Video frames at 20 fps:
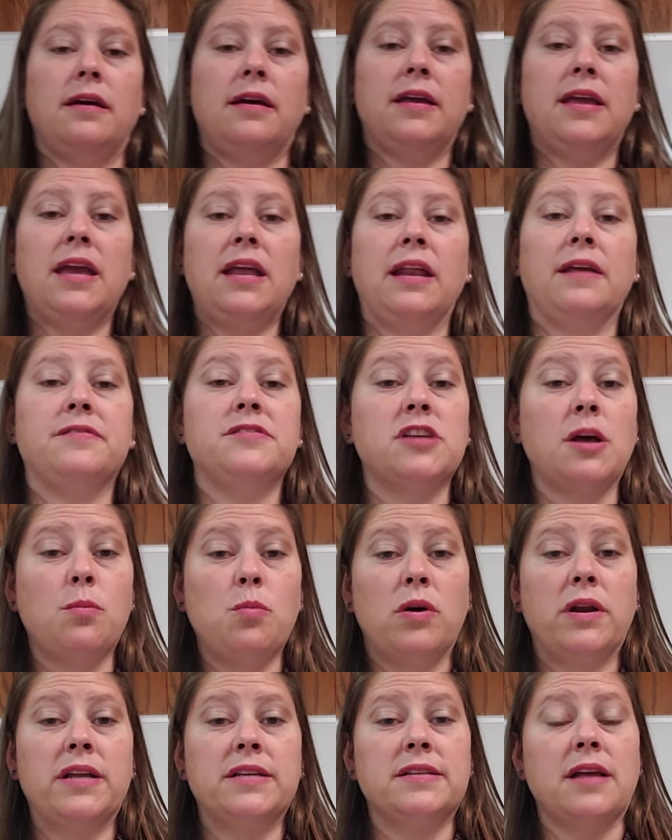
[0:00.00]
Again, if
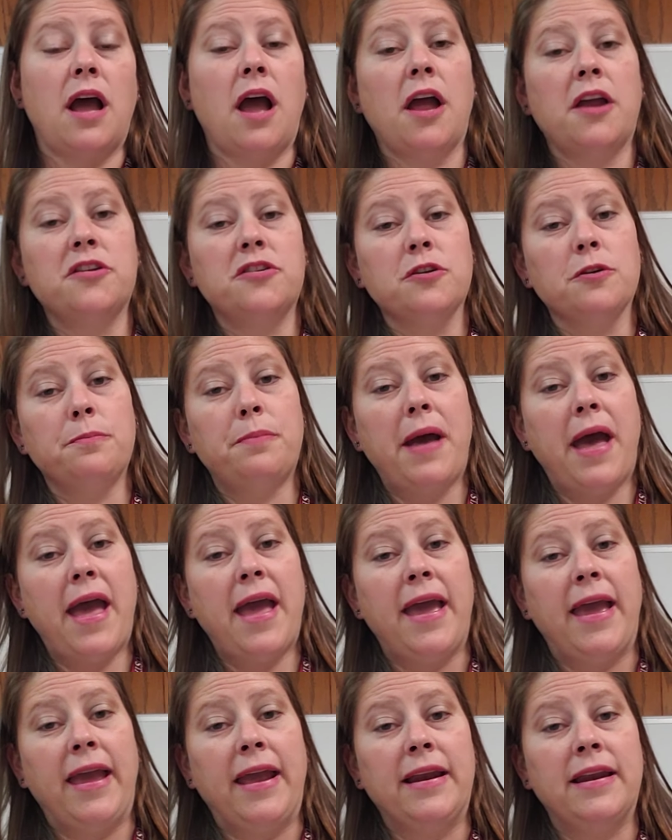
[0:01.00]
someone is
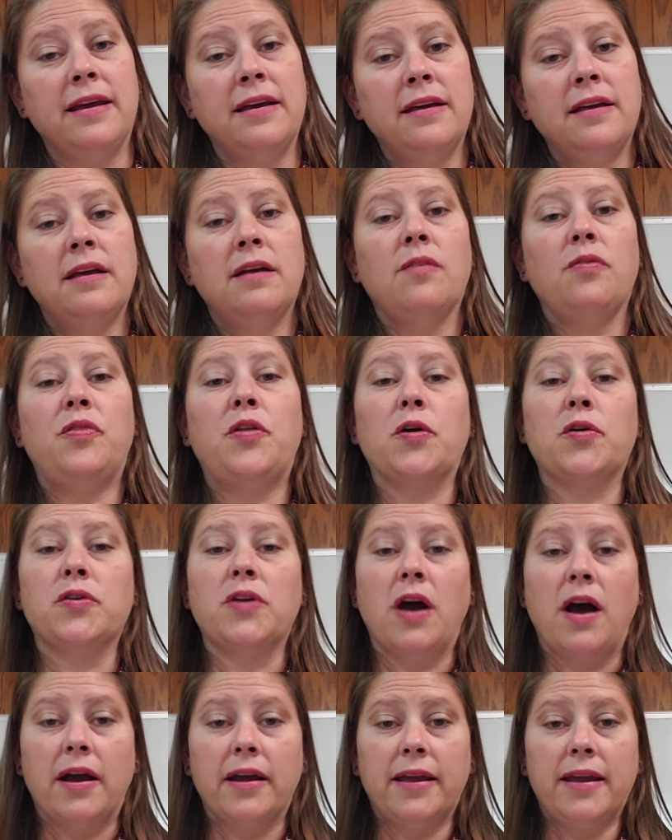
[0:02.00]
underpaid, they're
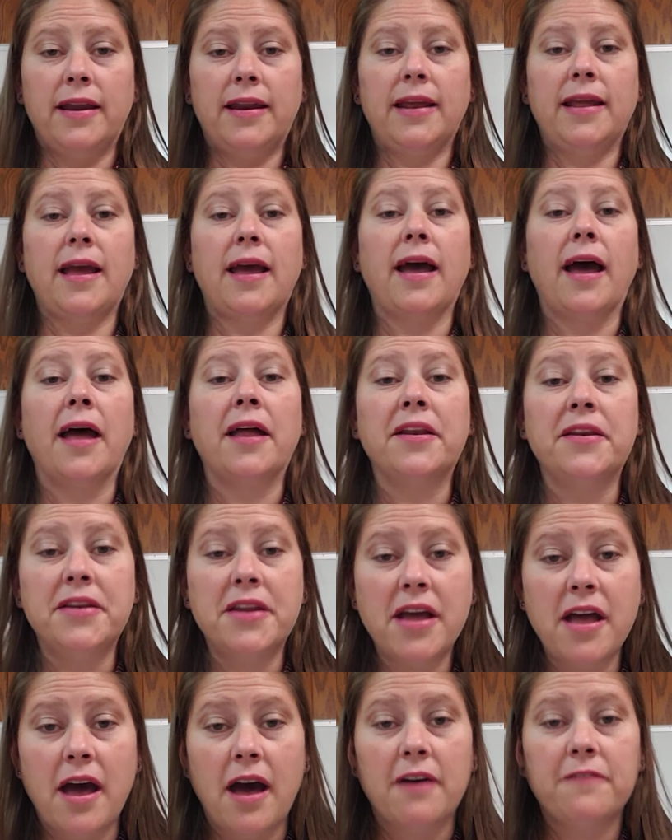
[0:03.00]
not getting
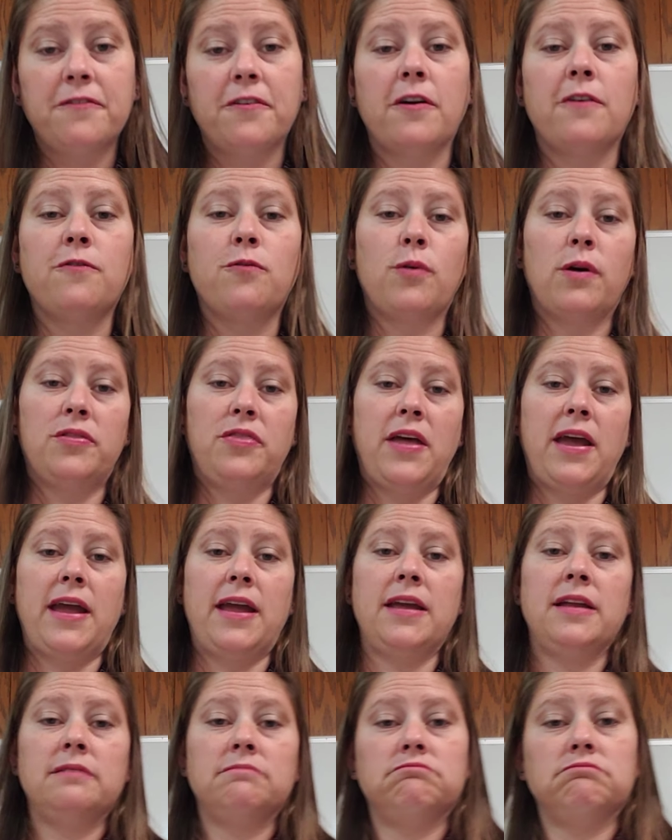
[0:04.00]
enough of what
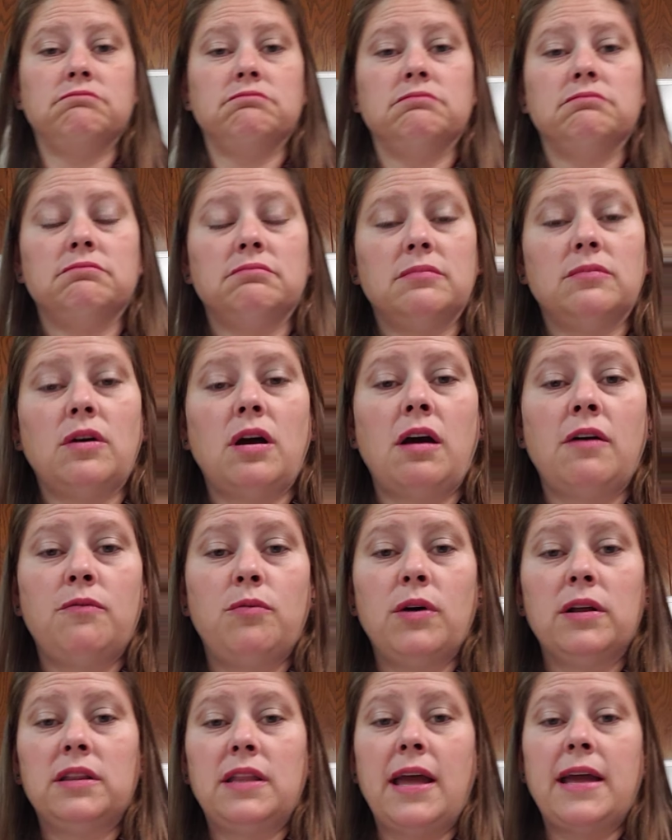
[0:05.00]
they
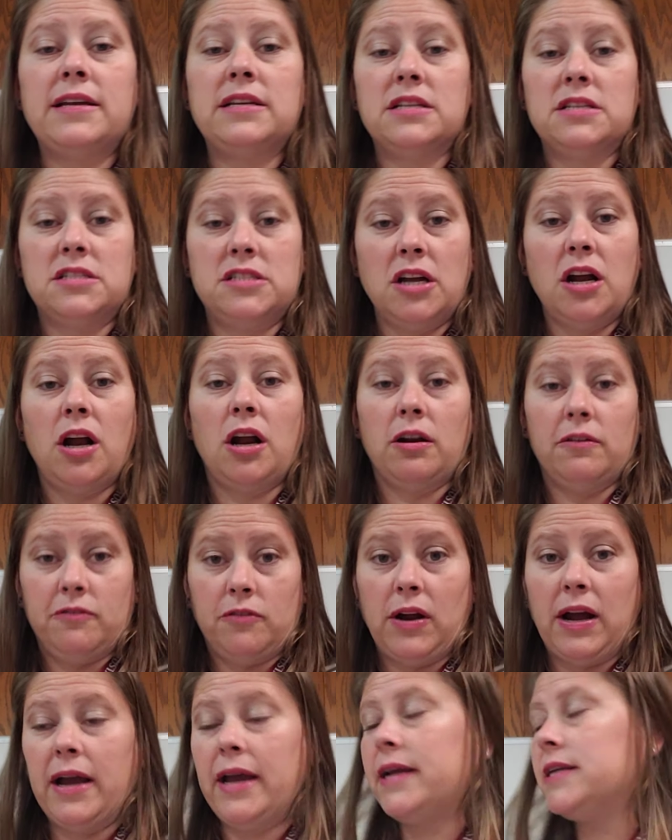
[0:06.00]
deserve,
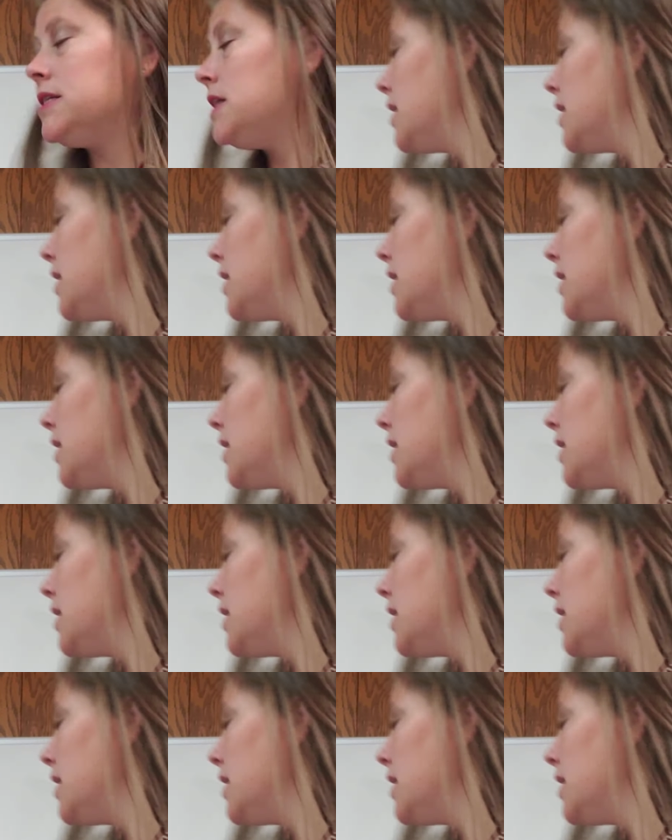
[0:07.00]
right?